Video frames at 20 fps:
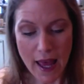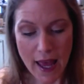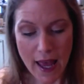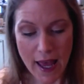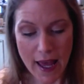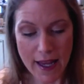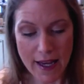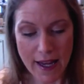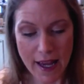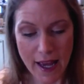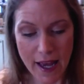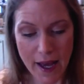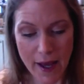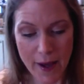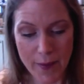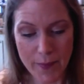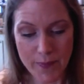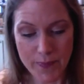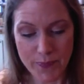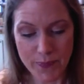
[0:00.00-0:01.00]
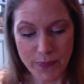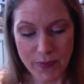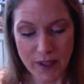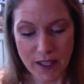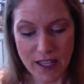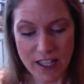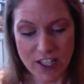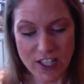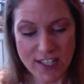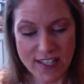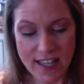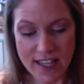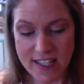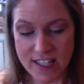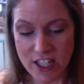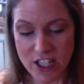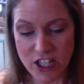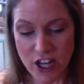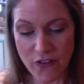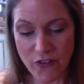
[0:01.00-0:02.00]
And um, it just says
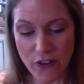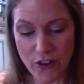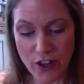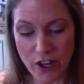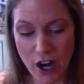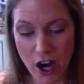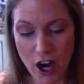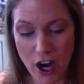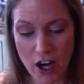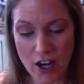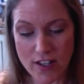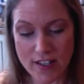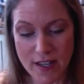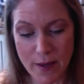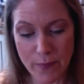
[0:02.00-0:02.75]
to shuffle the cards,